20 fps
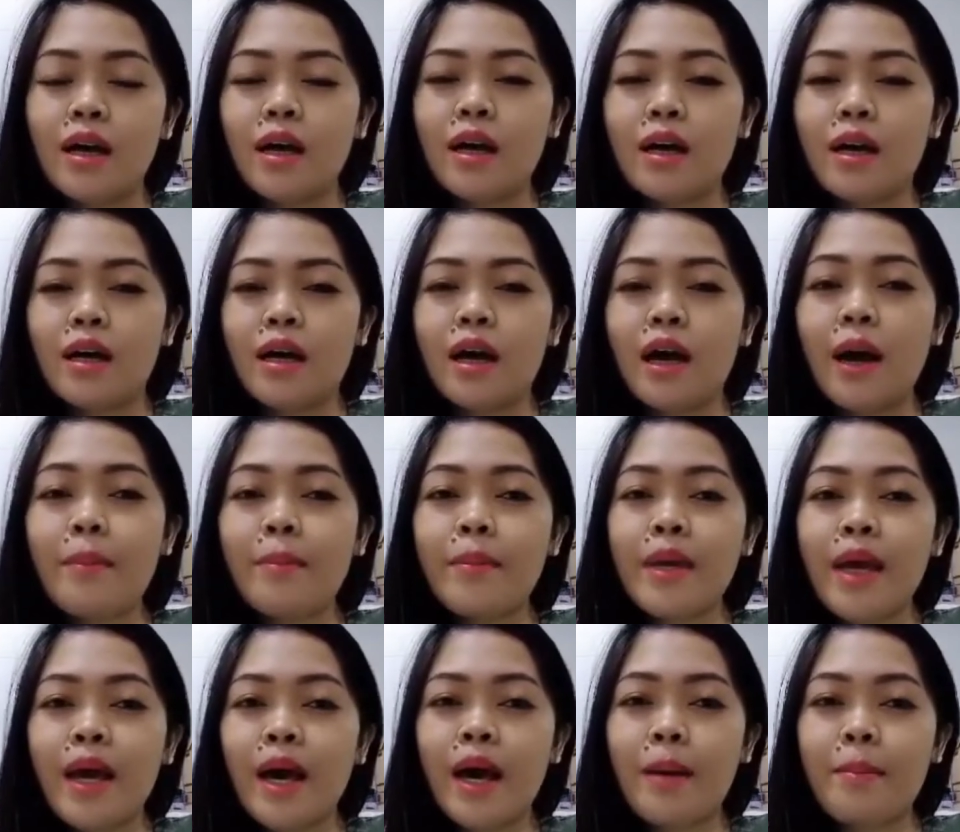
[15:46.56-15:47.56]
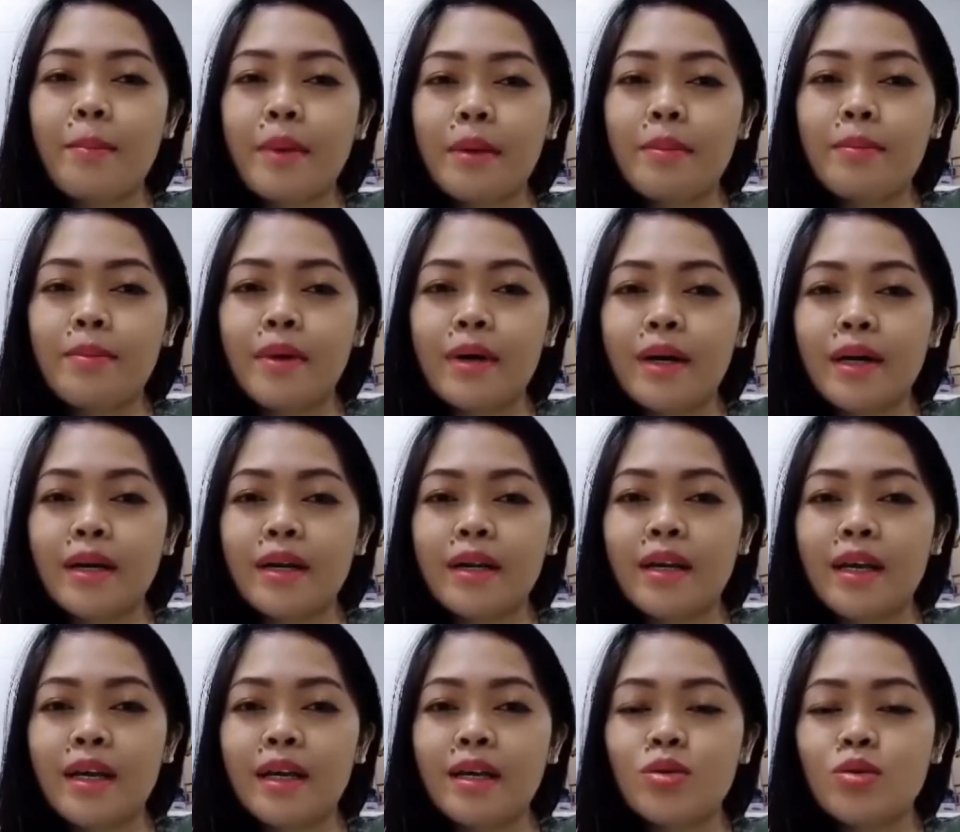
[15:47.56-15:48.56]
Happy, happy
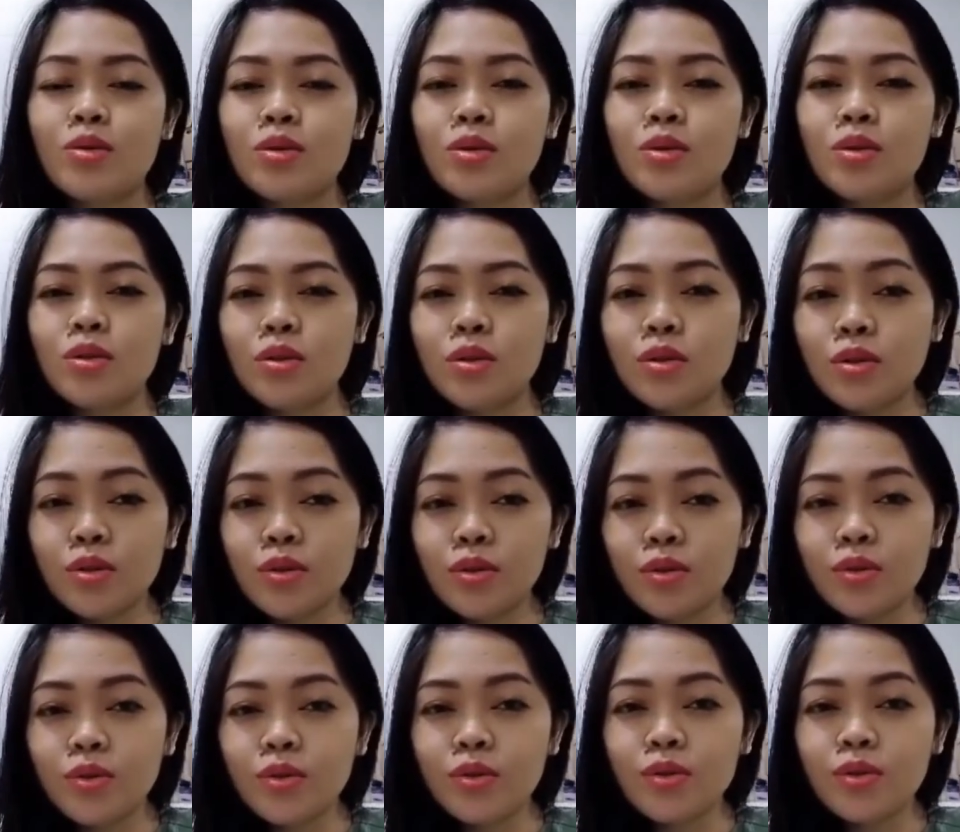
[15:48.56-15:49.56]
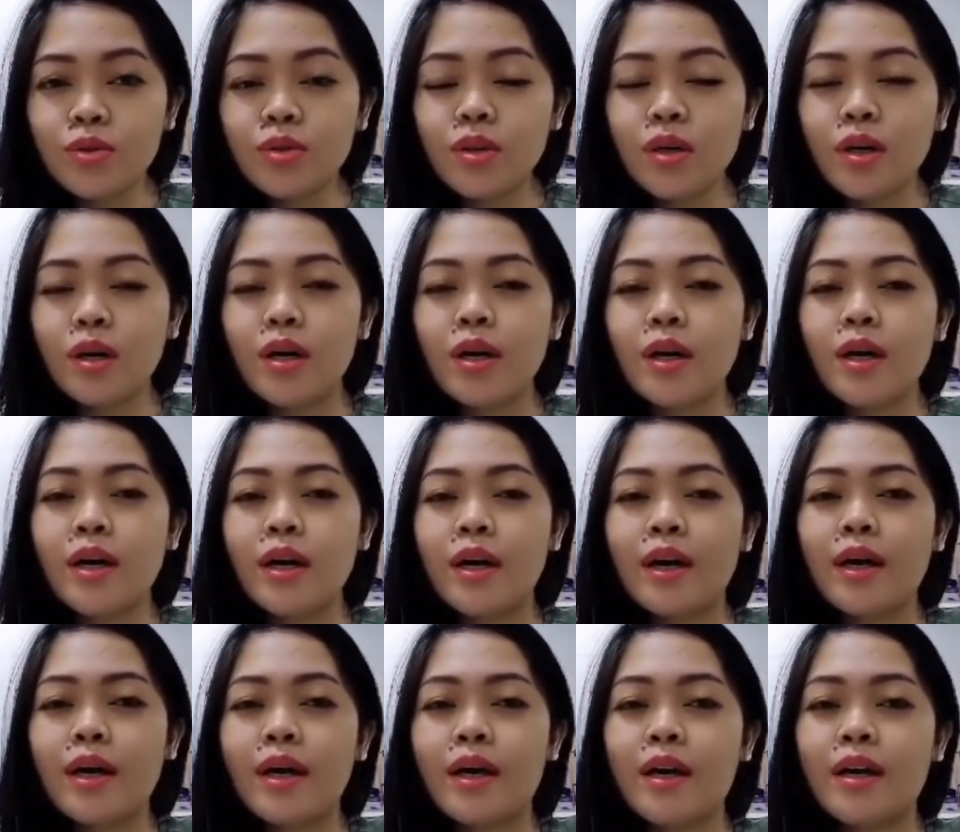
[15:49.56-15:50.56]
birthday to you!
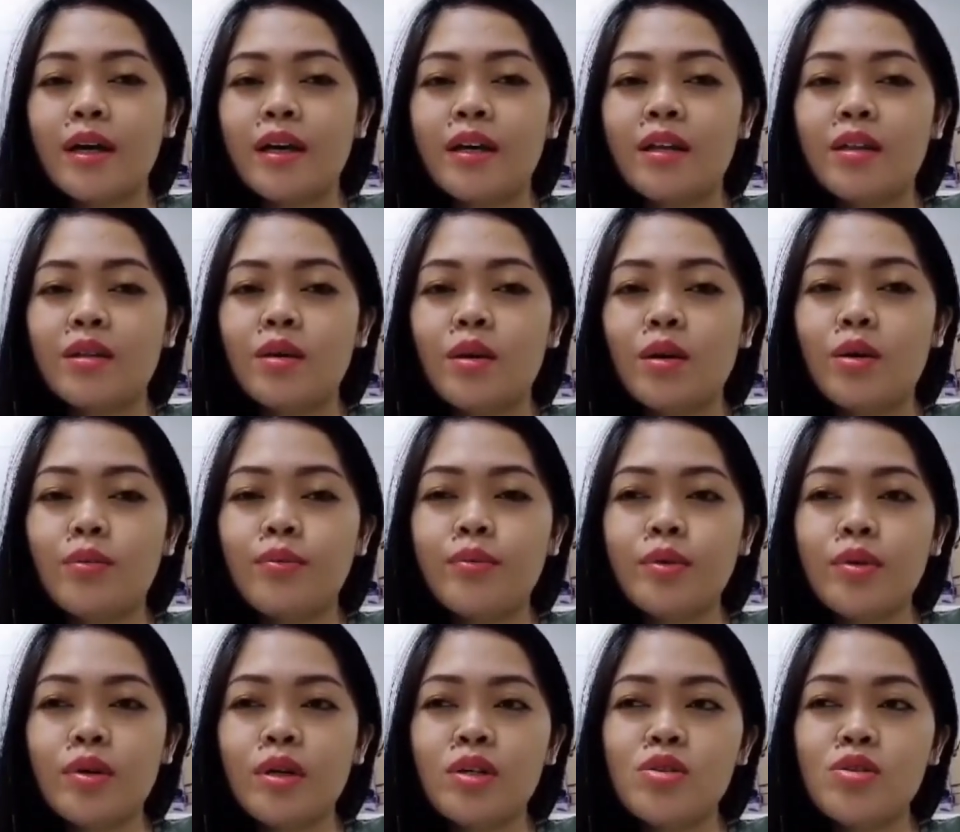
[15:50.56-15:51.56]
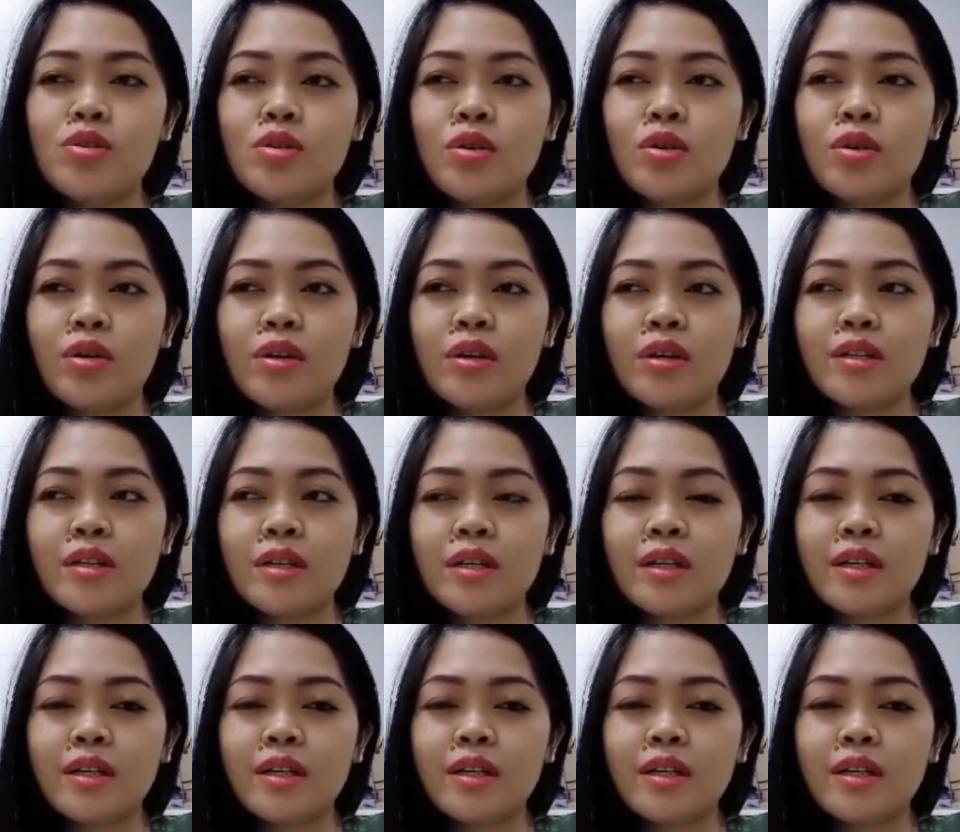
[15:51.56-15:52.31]
And hope you enjoy